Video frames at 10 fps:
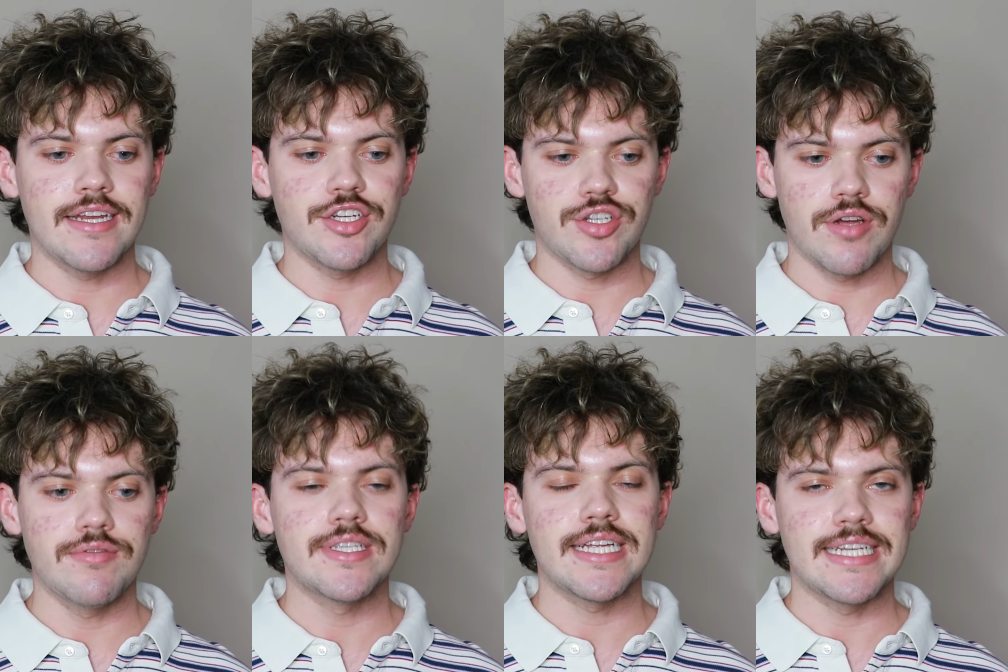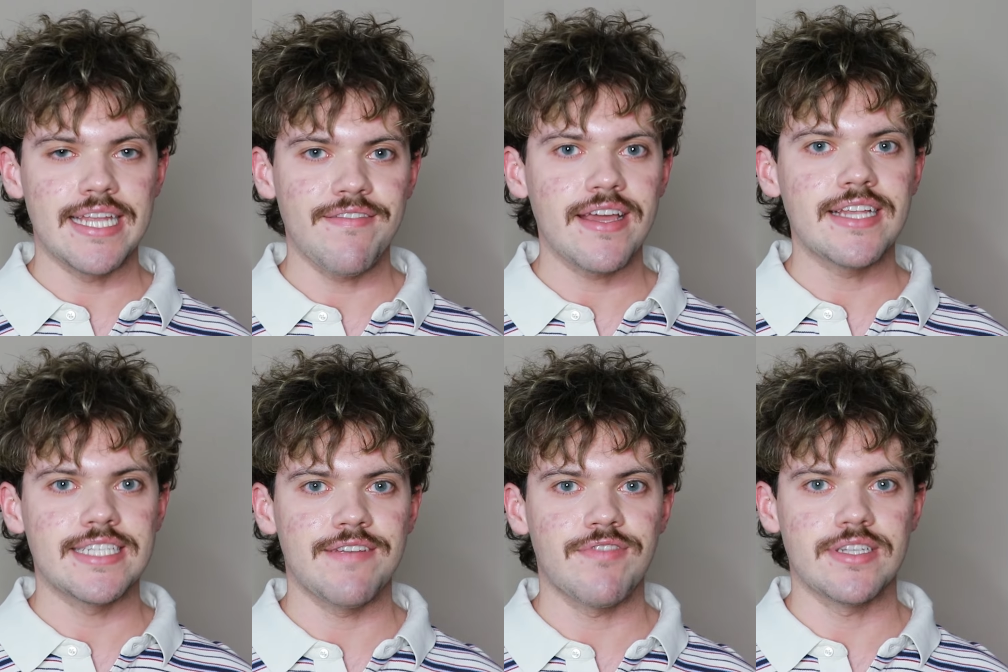and it showed
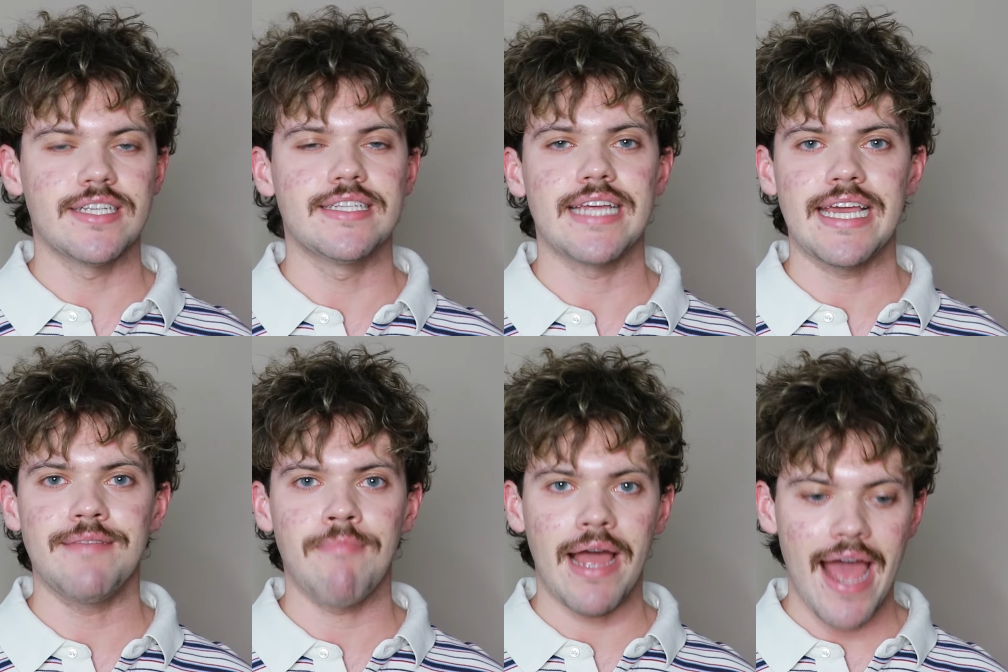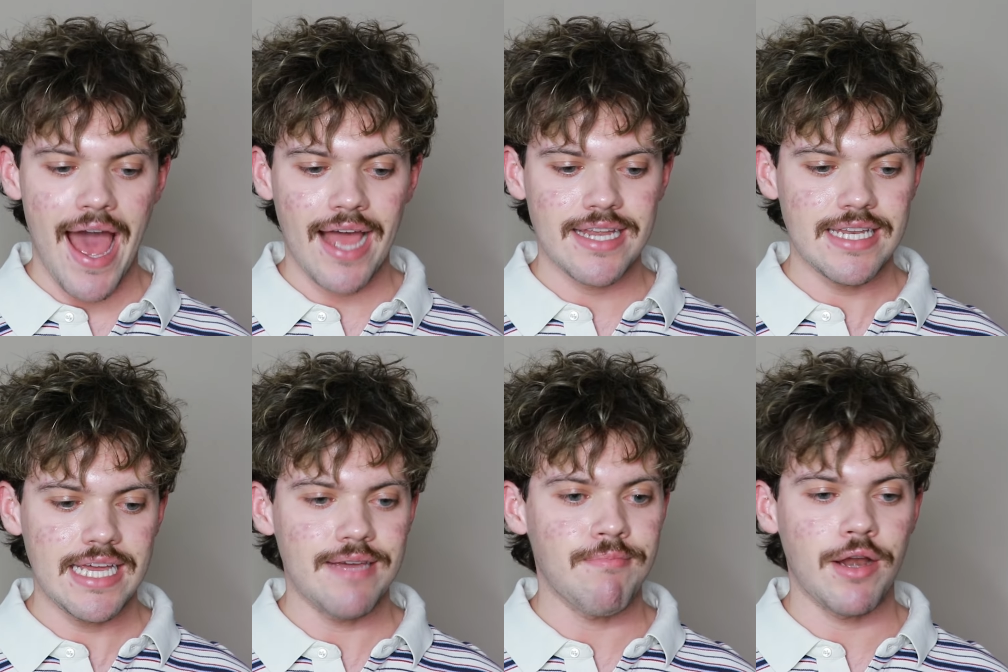significant differences in my
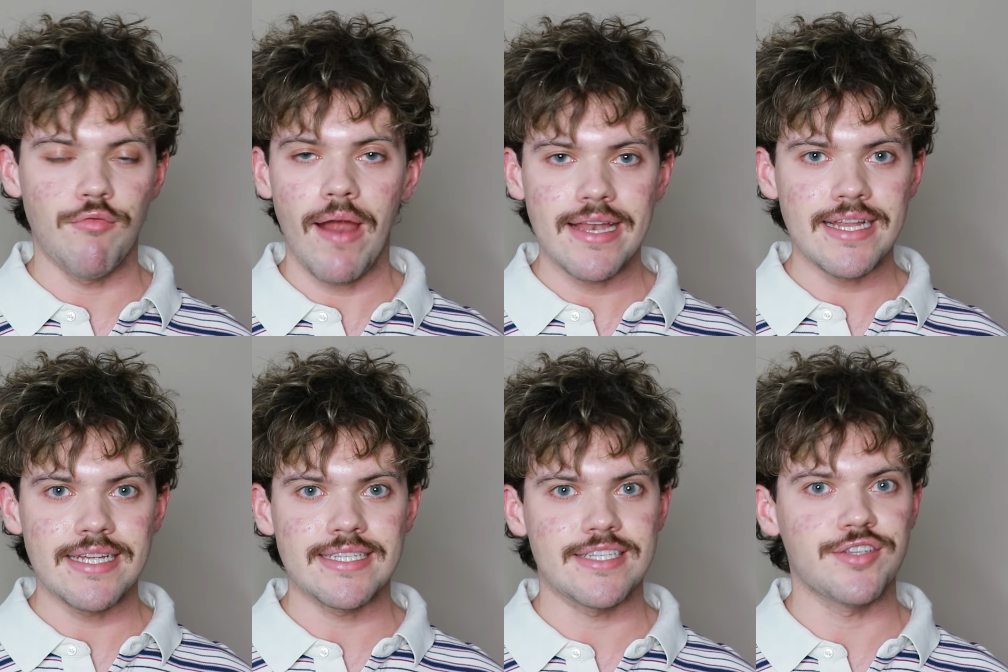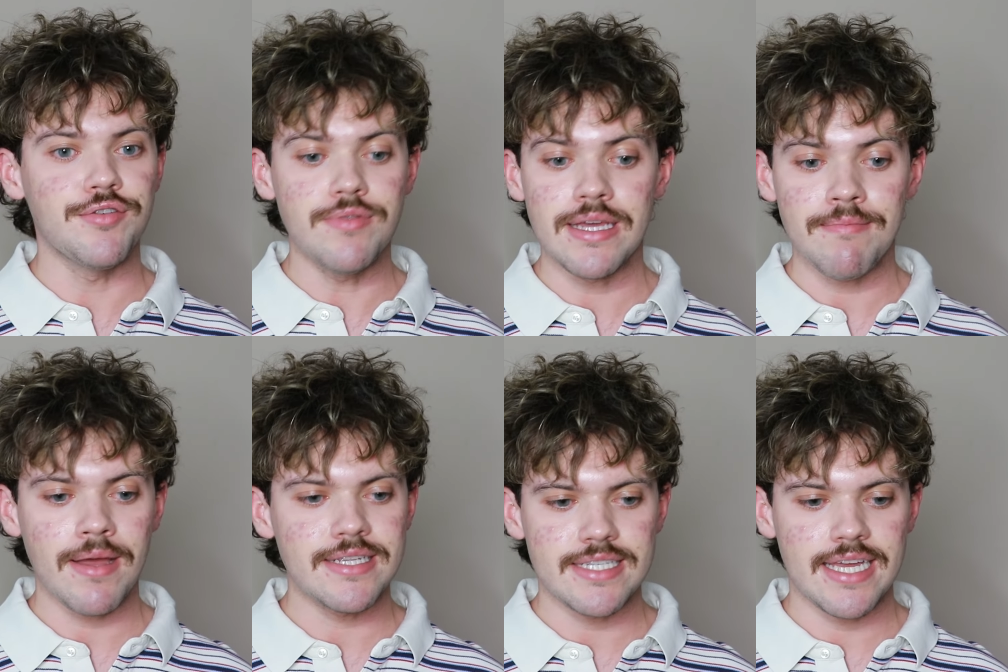acne, my redness, soothing
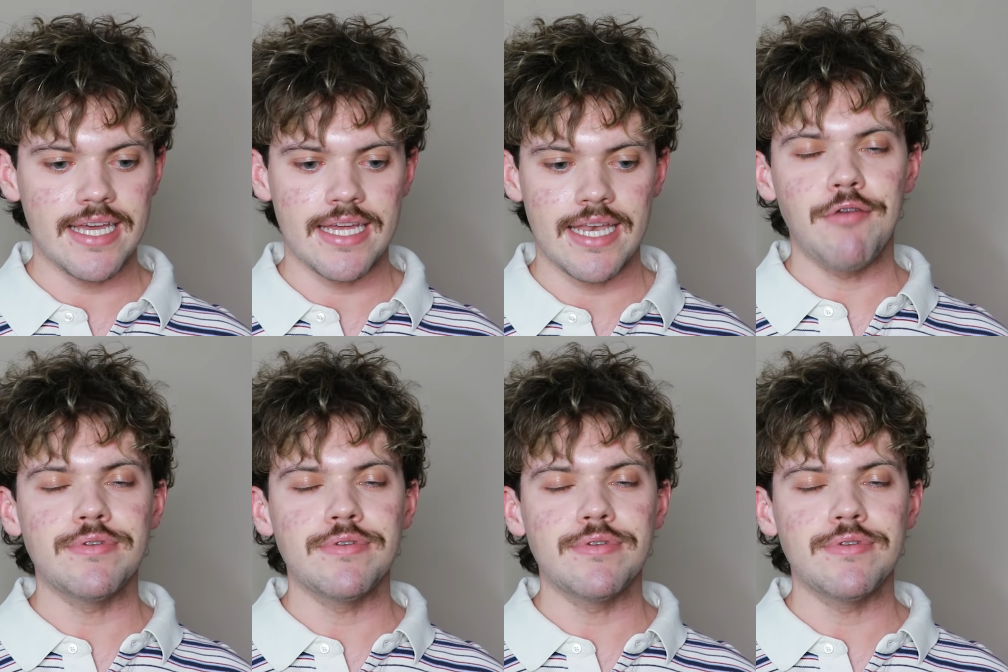my skin.